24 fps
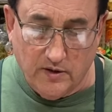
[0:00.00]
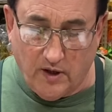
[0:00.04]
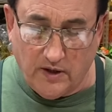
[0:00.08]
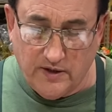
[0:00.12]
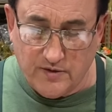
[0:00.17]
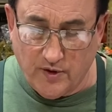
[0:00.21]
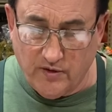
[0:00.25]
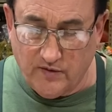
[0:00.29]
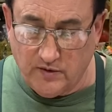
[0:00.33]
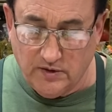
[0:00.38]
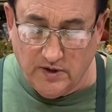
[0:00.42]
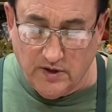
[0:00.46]

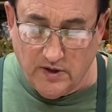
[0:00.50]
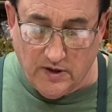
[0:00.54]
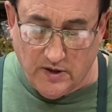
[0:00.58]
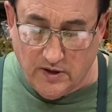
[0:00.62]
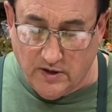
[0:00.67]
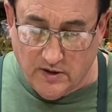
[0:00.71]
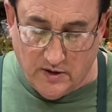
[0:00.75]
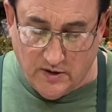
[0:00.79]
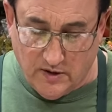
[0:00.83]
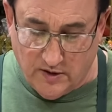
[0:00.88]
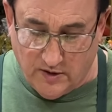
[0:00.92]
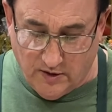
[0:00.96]

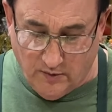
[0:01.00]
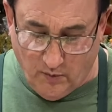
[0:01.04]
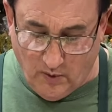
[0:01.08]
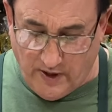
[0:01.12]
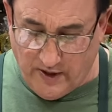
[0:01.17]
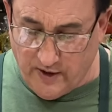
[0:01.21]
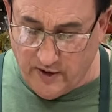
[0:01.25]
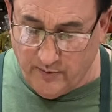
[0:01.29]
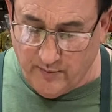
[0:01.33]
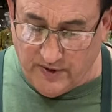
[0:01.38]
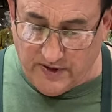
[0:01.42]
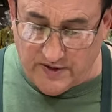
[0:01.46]
The
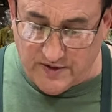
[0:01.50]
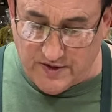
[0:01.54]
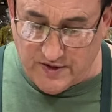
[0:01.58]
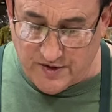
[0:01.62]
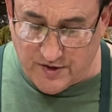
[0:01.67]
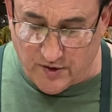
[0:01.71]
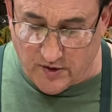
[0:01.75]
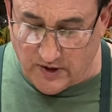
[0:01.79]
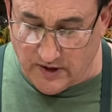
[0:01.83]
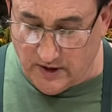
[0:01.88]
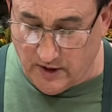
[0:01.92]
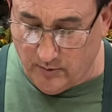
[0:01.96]
wired pieces
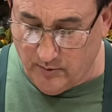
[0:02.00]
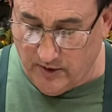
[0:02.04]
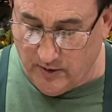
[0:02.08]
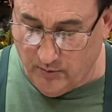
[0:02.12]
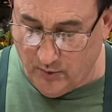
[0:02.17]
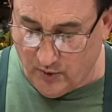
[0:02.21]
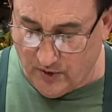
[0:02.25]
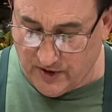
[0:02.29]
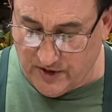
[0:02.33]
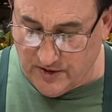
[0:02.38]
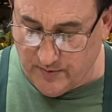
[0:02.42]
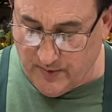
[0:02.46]
are a little bit
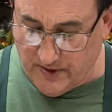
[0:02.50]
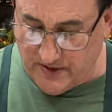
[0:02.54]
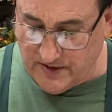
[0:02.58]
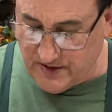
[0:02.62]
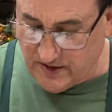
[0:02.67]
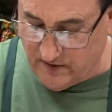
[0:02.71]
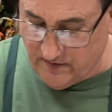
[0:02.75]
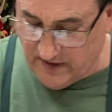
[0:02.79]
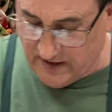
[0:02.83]
more expensive.